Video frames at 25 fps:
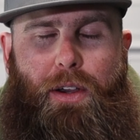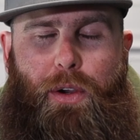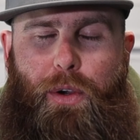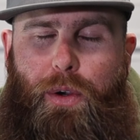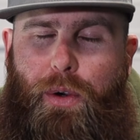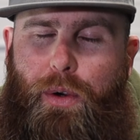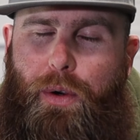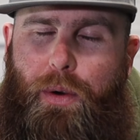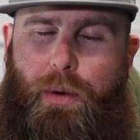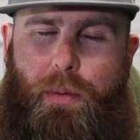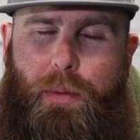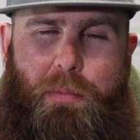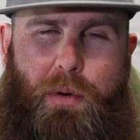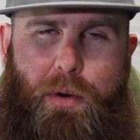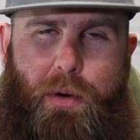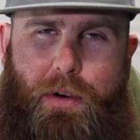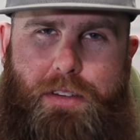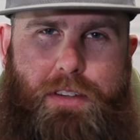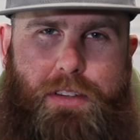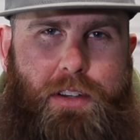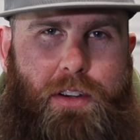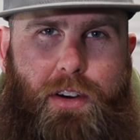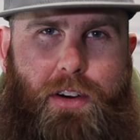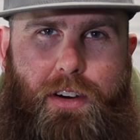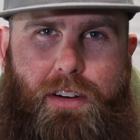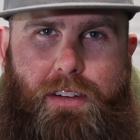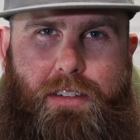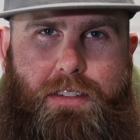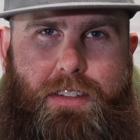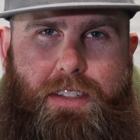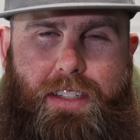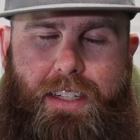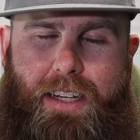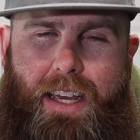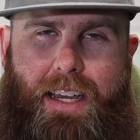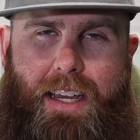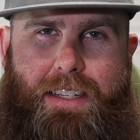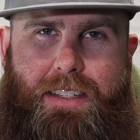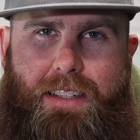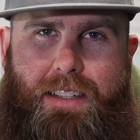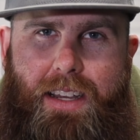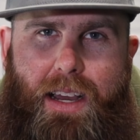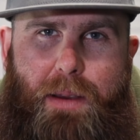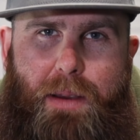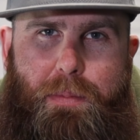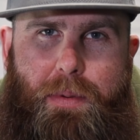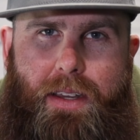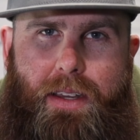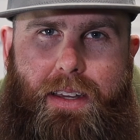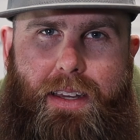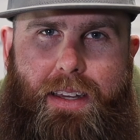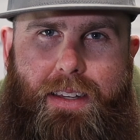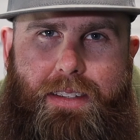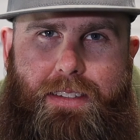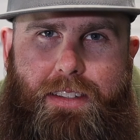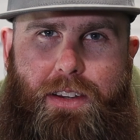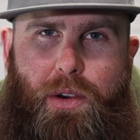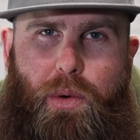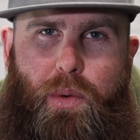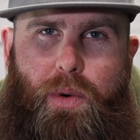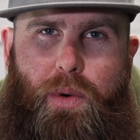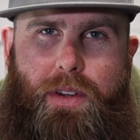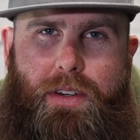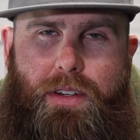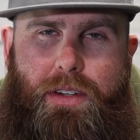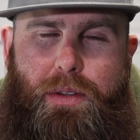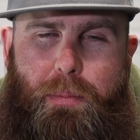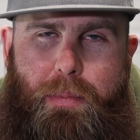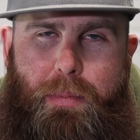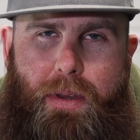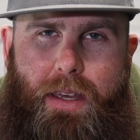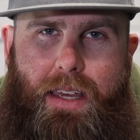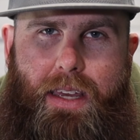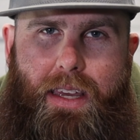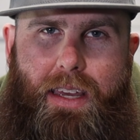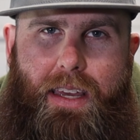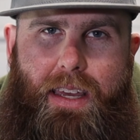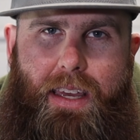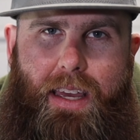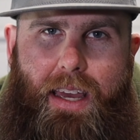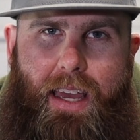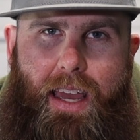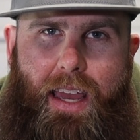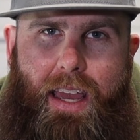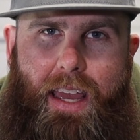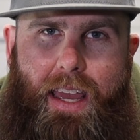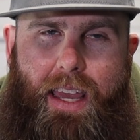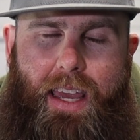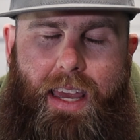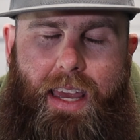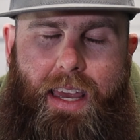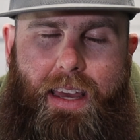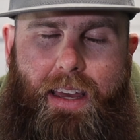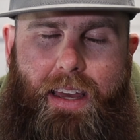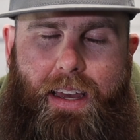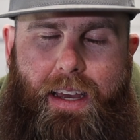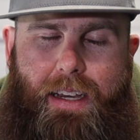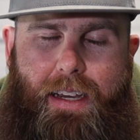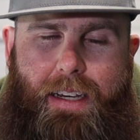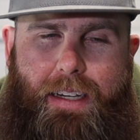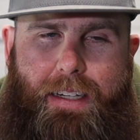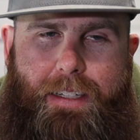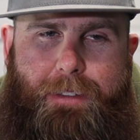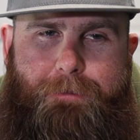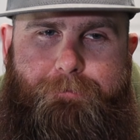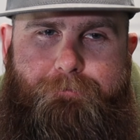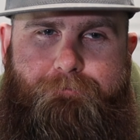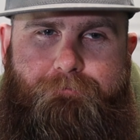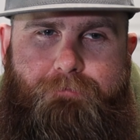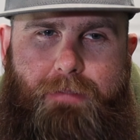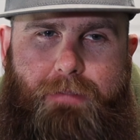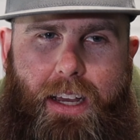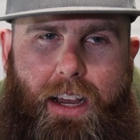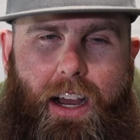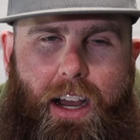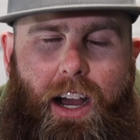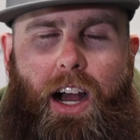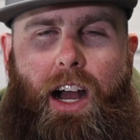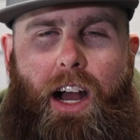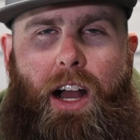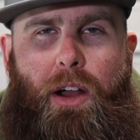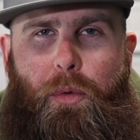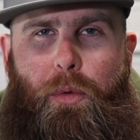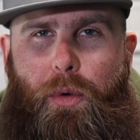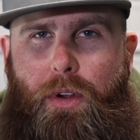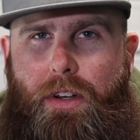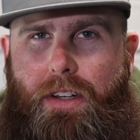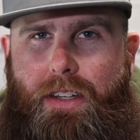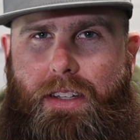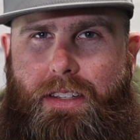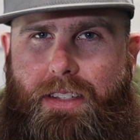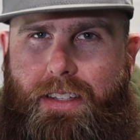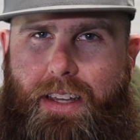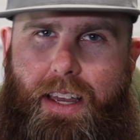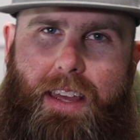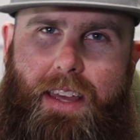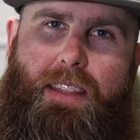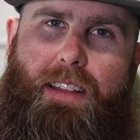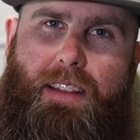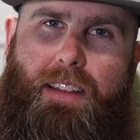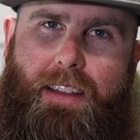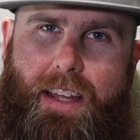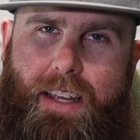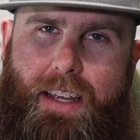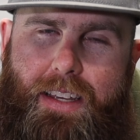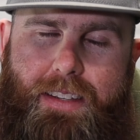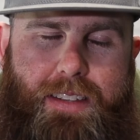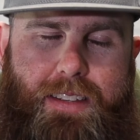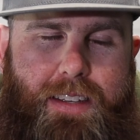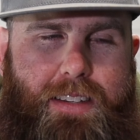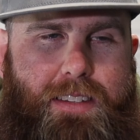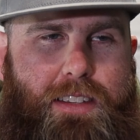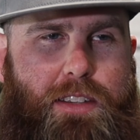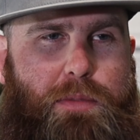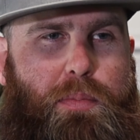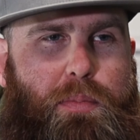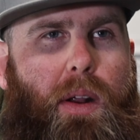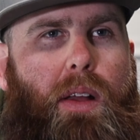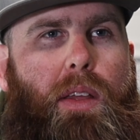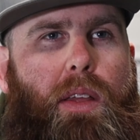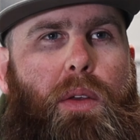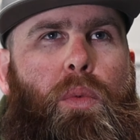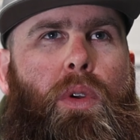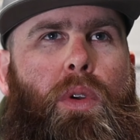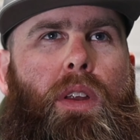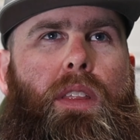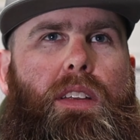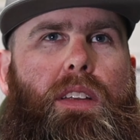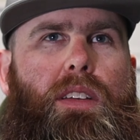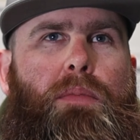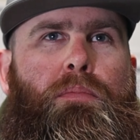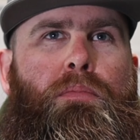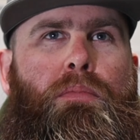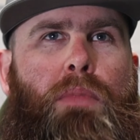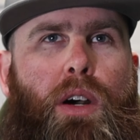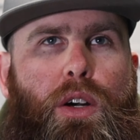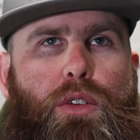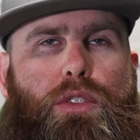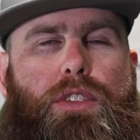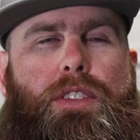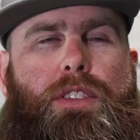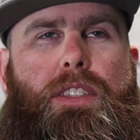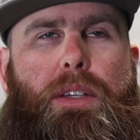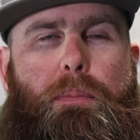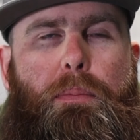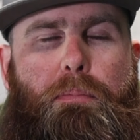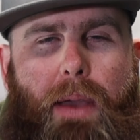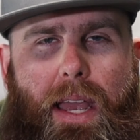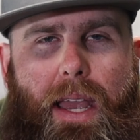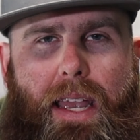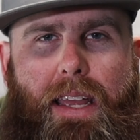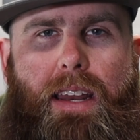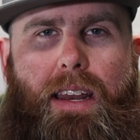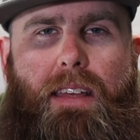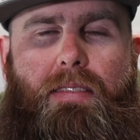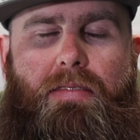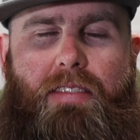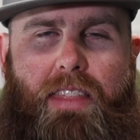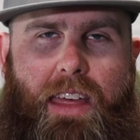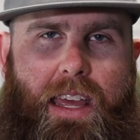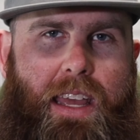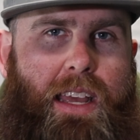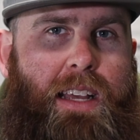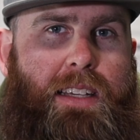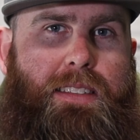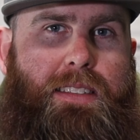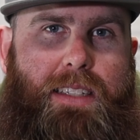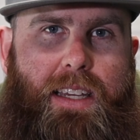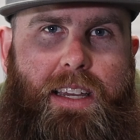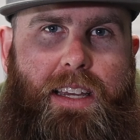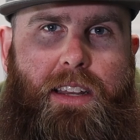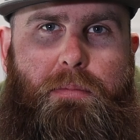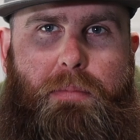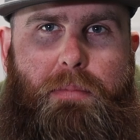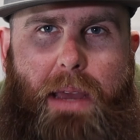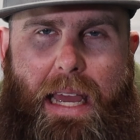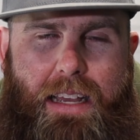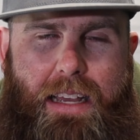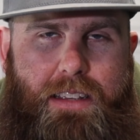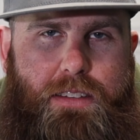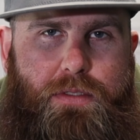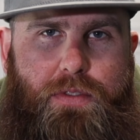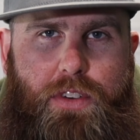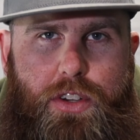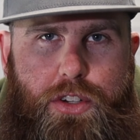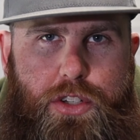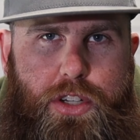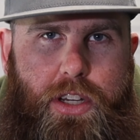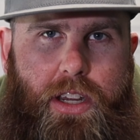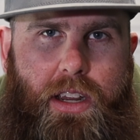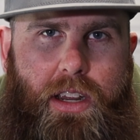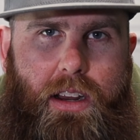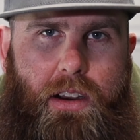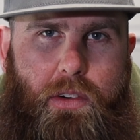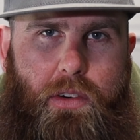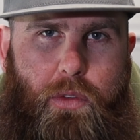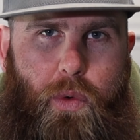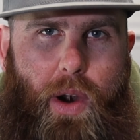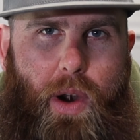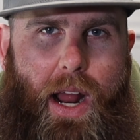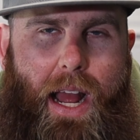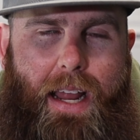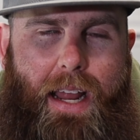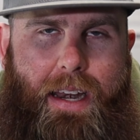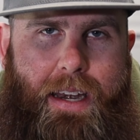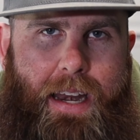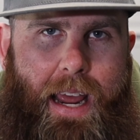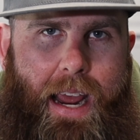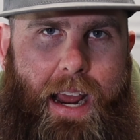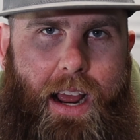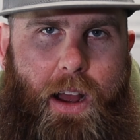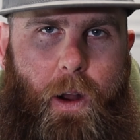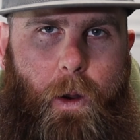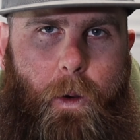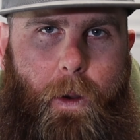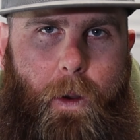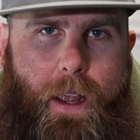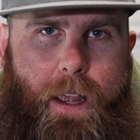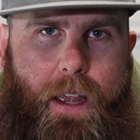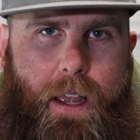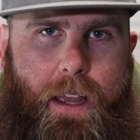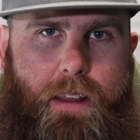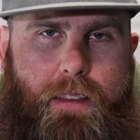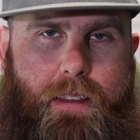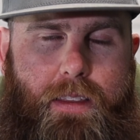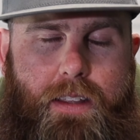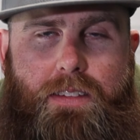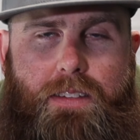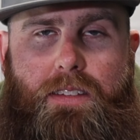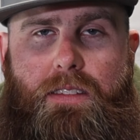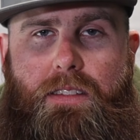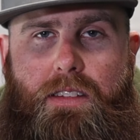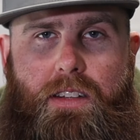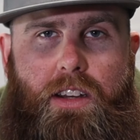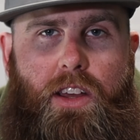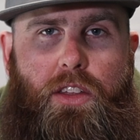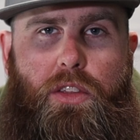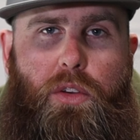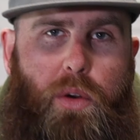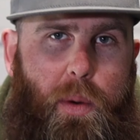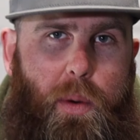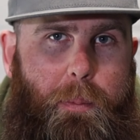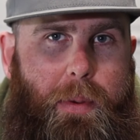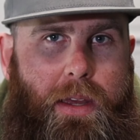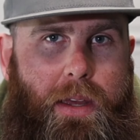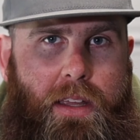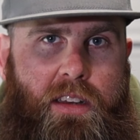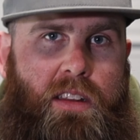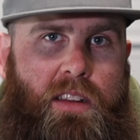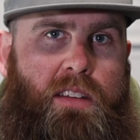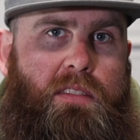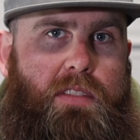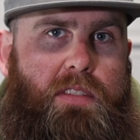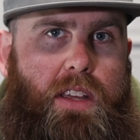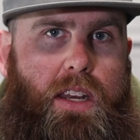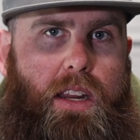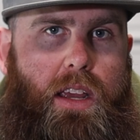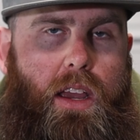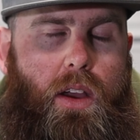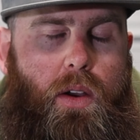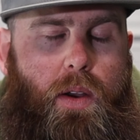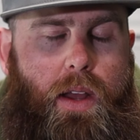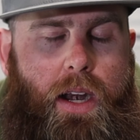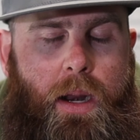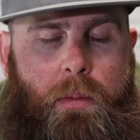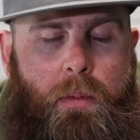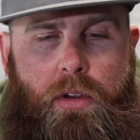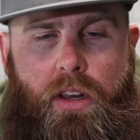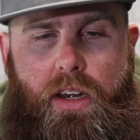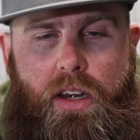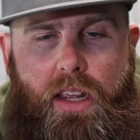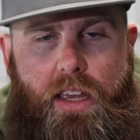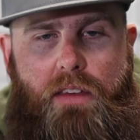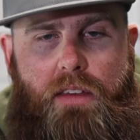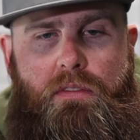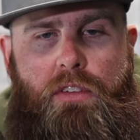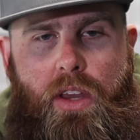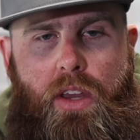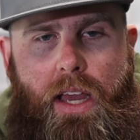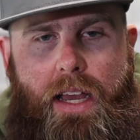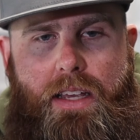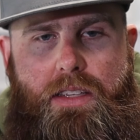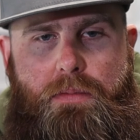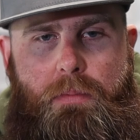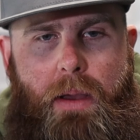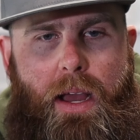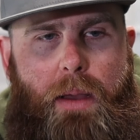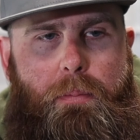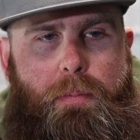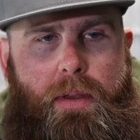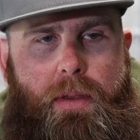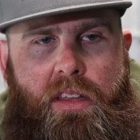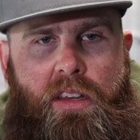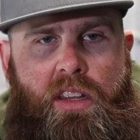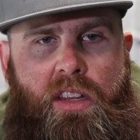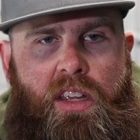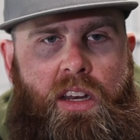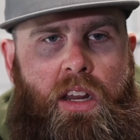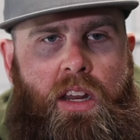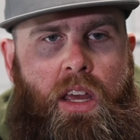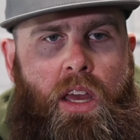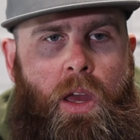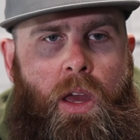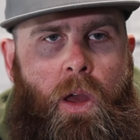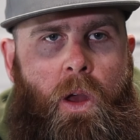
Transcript: Whew, boys and girls, today's topic is going to be a hot one to say the least. This is probably one of the most debated things in bass fishing right now, and this is another opinion video. And I'm going to give you guys my opinion